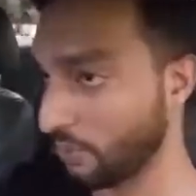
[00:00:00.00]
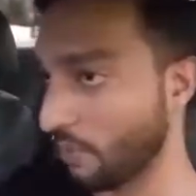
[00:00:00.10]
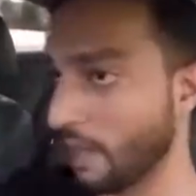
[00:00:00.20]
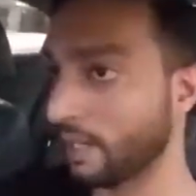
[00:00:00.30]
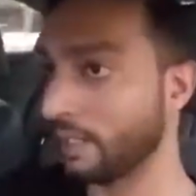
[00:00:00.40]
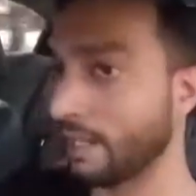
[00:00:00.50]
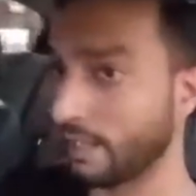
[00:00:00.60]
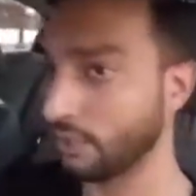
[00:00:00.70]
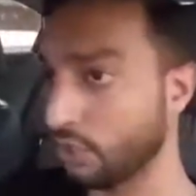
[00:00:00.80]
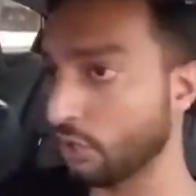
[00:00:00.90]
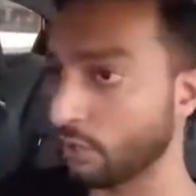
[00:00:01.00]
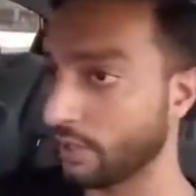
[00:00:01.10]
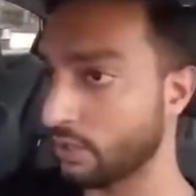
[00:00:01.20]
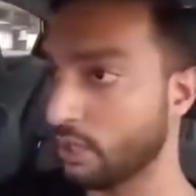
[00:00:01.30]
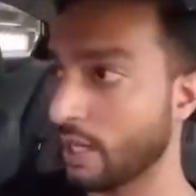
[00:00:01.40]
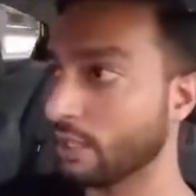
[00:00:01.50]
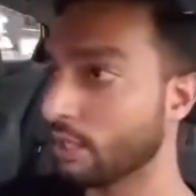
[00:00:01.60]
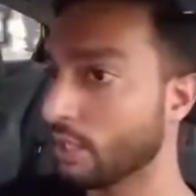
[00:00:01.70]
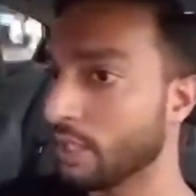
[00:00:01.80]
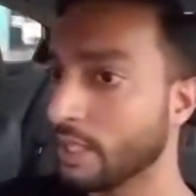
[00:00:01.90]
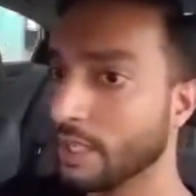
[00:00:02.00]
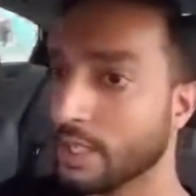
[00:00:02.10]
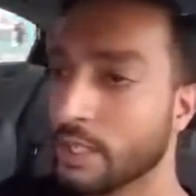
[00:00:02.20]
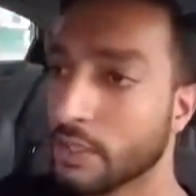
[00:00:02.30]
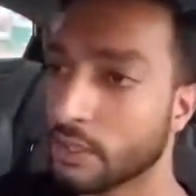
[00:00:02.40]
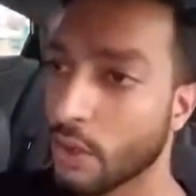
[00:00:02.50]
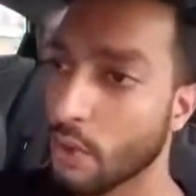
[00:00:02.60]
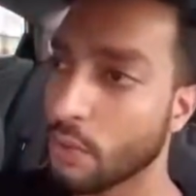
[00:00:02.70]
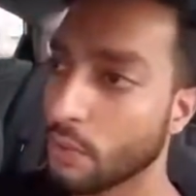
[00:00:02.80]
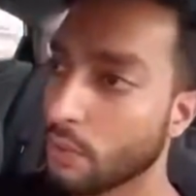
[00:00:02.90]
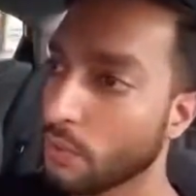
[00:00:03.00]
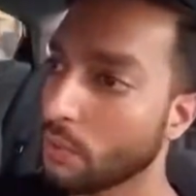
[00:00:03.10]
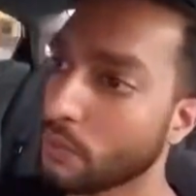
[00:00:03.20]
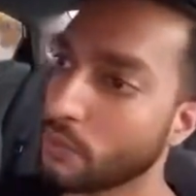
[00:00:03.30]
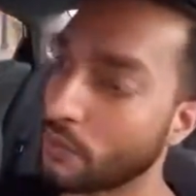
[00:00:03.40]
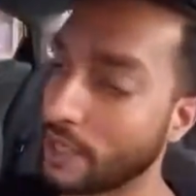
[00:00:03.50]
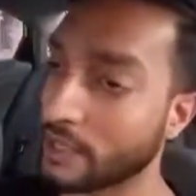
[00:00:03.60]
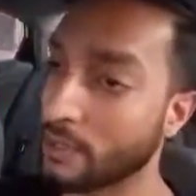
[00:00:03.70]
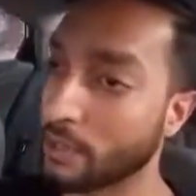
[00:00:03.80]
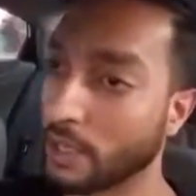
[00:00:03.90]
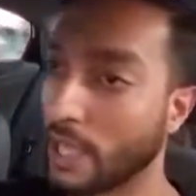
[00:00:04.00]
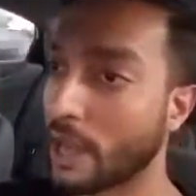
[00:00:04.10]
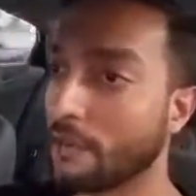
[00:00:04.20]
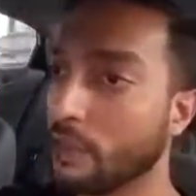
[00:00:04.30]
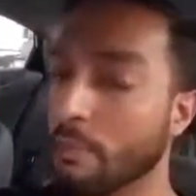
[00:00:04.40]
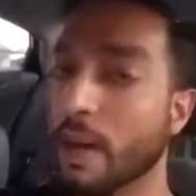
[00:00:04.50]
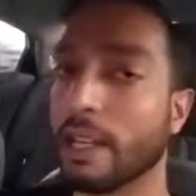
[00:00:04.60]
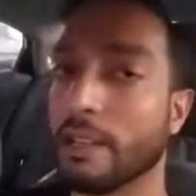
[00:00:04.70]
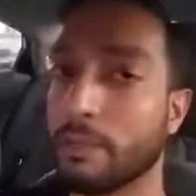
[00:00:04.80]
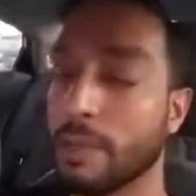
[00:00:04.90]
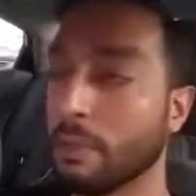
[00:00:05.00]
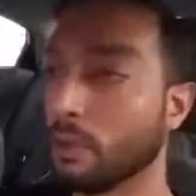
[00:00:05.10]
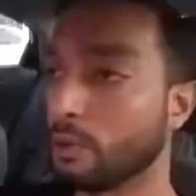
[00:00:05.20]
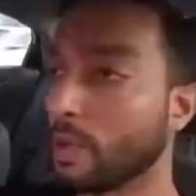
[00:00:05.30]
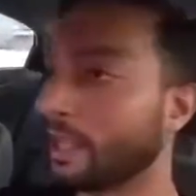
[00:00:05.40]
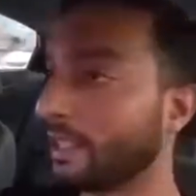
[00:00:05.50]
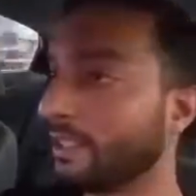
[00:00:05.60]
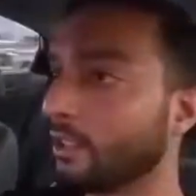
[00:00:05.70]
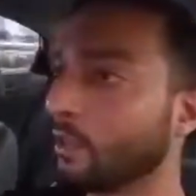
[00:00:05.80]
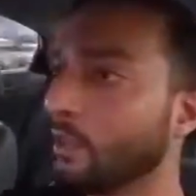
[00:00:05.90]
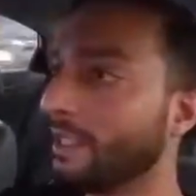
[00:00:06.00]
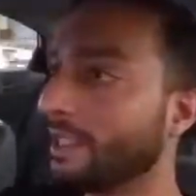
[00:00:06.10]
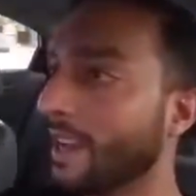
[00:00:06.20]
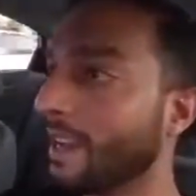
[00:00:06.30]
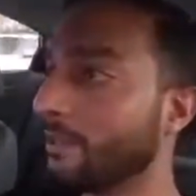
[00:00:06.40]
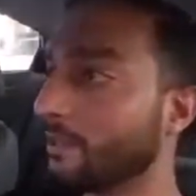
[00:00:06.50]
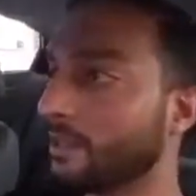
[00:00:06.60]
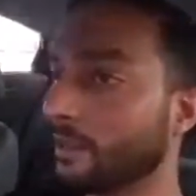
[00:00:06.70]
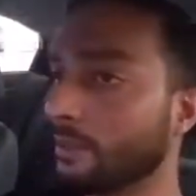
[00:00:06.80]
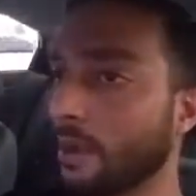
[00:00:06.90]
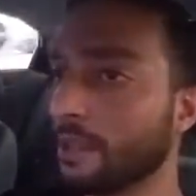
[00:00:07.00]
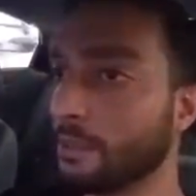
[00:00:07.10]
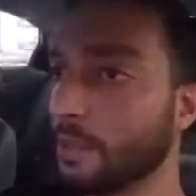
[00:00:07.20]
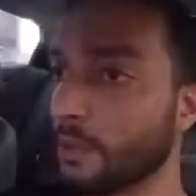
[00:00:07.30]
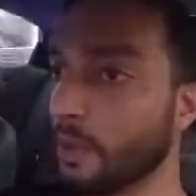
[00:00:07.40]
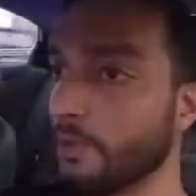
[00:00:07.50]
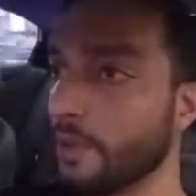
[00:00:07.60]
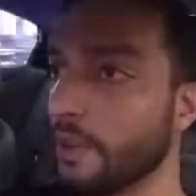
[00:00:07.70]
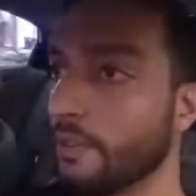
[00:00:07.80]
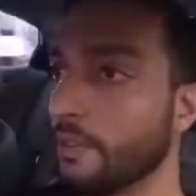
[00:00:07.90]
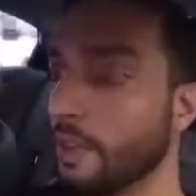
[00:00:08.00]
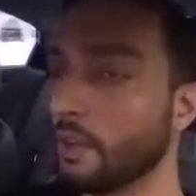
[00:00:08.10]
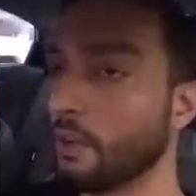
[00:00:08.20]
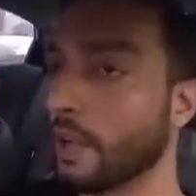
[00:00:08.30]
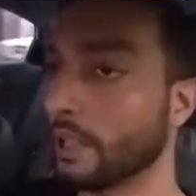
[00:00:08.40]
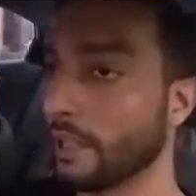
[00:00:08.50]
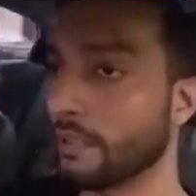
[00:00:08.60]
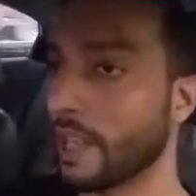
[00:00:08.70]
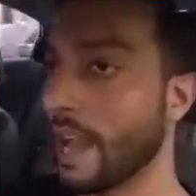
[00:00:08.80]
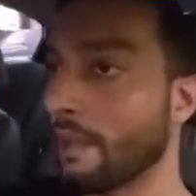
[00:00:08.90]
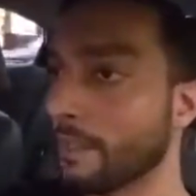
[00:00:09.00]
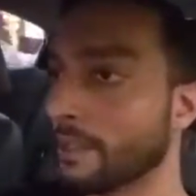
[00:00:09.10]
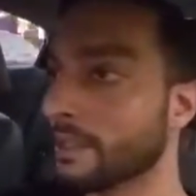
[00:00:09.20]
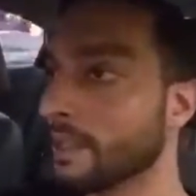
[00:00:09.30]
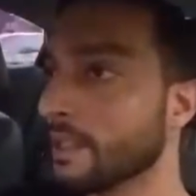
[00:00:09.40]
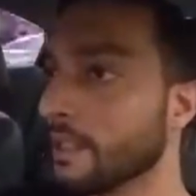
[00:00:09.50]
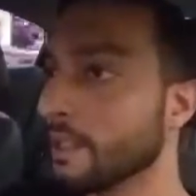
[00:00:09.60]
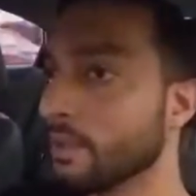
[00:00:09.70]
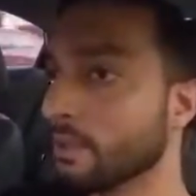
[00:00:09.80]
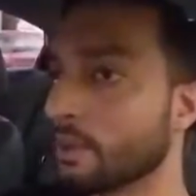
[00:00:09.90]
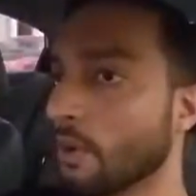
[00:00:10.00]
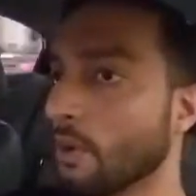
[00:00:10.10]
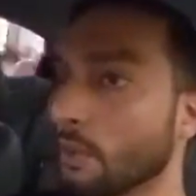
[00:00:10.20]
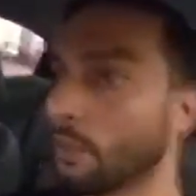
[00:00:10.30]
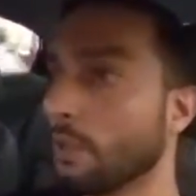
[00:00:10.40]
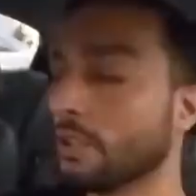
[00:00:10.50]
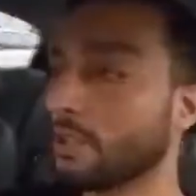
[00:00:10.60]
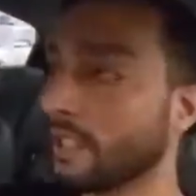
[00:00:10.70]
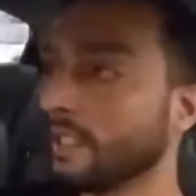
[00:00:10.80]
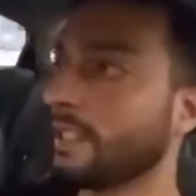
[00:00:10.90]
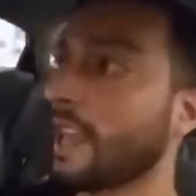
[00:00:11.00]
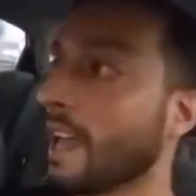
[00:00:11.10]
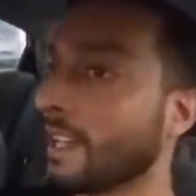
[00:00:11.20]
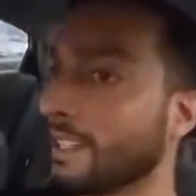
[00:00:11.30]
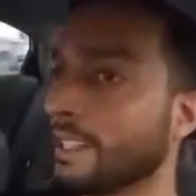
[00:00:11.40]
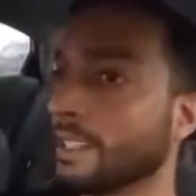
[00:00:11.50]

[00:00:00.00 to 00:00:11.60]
through a regulated insured exchange. So that's going to bring a lot of new money. People speculate 3 times the price in Bitcoin very, very quickly if that happens. So we're seeing that